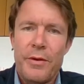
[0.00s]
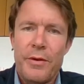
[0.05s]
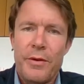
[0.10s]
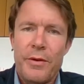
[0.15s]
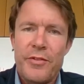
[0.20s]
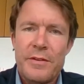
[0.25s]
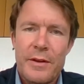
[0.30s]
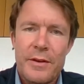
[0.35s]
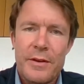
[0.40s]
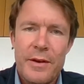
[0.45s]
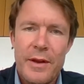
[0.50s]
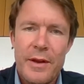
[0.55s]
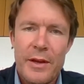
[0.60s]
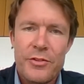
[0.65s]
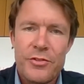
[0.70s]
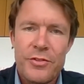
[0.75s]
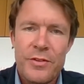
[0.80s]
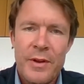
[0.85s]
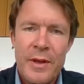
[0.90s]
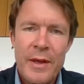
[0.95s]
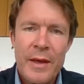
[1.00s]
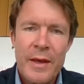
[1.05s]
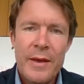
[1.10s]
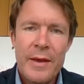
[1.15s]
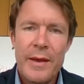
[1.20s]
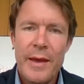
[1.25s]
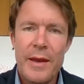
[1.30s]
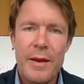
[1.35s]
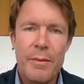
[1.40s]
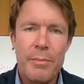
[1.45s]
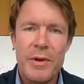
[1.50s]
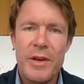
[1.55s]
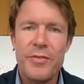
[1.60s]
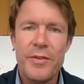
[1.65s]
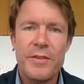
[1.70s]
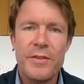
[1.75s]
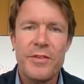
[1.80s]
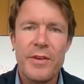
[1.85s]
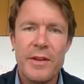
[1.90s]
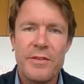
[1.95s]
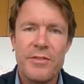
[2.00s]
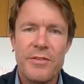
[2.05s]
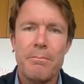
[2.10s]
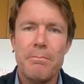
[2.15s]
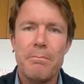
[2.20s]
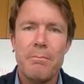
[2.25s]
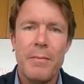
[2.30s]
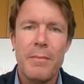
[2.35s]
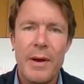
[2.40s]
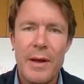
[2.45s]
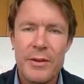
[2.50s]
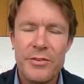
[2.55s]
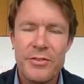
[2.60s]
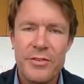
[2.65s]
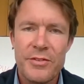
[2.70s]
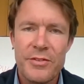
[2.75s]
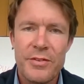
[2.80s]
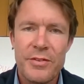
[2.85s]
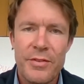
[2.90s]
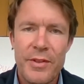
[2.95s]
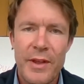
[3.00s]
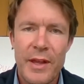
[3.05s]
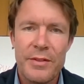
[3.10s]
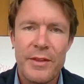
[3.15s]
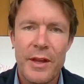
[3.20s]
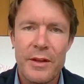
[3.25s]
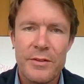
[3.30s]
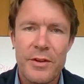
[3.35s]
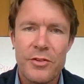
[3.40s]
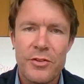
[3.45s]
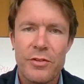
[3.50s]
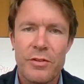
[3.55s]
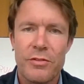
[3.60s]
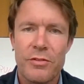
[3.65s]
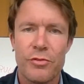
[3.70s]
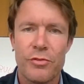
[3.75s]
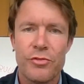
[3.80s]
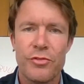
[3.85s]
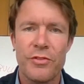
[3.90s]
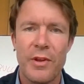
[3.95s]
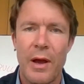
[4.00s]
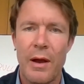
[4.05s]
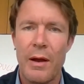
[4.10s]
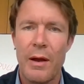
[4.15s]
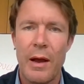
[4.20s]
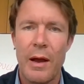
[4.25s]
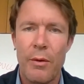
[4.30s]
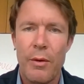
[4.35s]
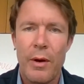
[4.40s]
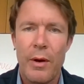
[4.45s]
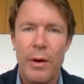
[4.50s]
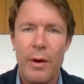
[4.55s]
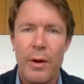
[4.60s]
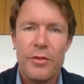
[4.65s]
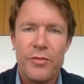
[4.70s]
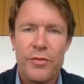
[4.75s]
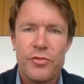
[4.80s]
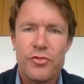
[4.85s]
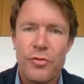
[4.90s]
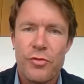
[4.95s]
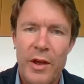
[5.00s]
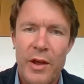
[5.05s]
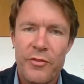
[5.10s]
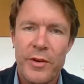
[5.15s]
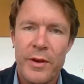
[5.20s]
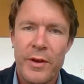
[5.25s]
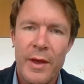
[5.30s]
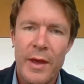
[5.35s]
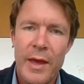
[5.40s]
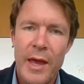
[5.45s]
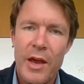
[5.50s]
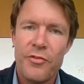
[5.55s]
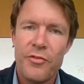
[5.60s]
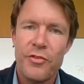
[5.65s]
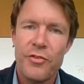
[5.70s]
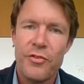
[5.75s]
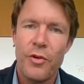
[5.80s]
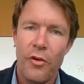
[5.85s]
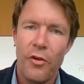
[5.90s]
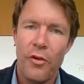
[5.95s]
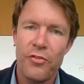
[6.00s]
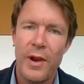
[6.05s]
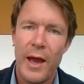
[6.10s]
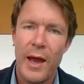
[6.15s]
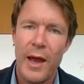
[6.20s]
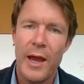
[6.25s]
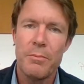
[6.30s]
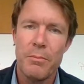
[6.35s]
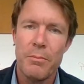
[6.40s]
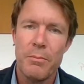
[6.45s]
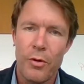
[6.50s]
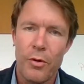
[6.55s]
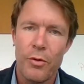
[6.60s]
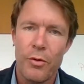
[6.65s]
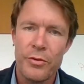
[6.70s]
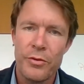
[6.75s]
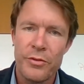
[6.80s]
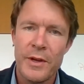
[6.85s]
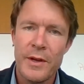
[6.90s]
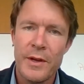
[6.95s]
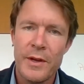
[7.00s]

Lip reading: have an internet connection, and I believe it's a must that digital solutions, ours for sure, have an offline mode,